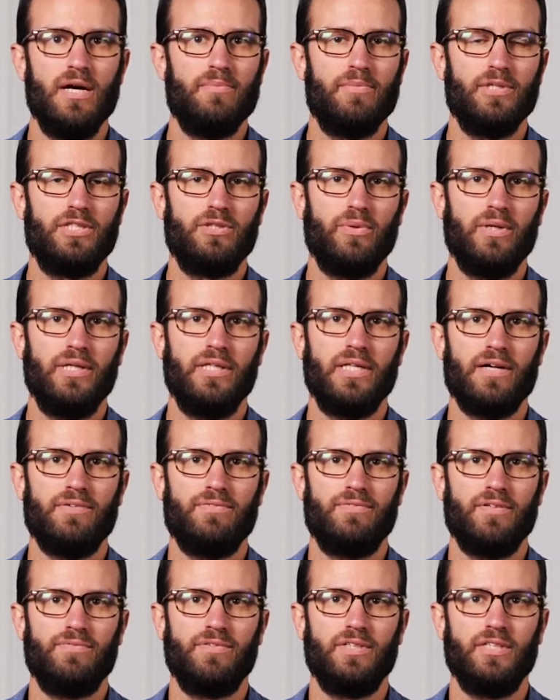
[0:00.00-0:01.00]
between
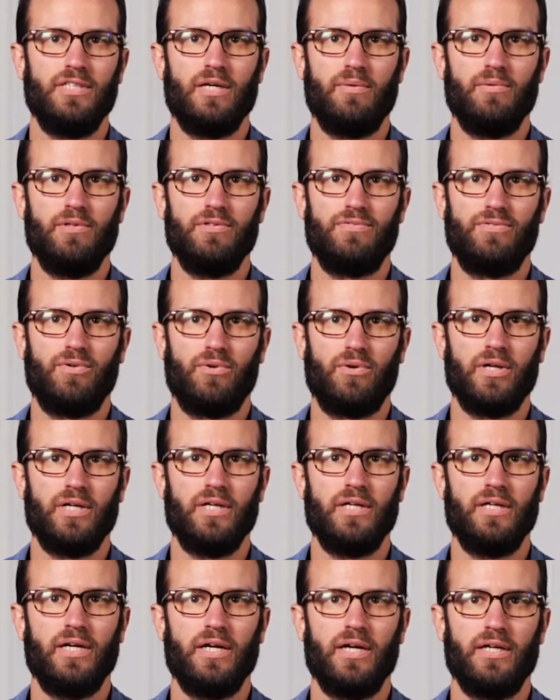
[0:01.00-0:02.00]
that
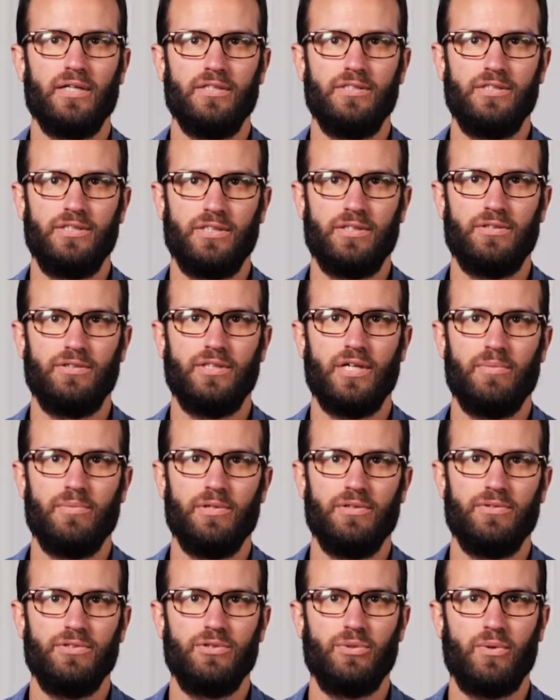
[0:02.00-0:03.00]
15W40 and a
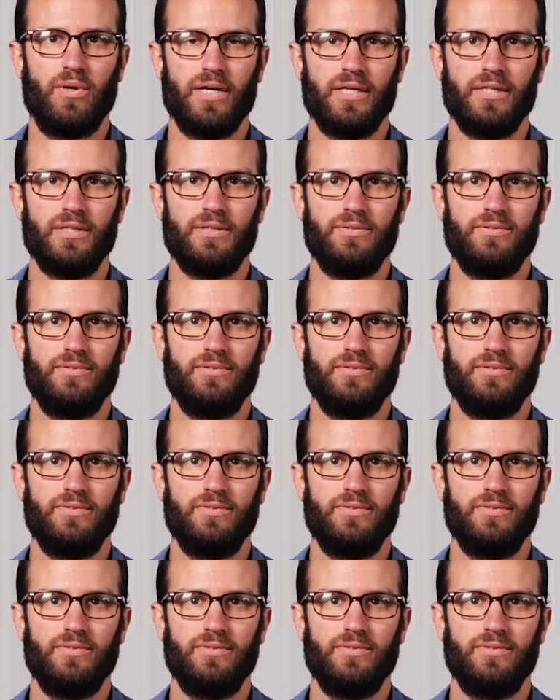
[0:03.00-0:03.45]
0W20.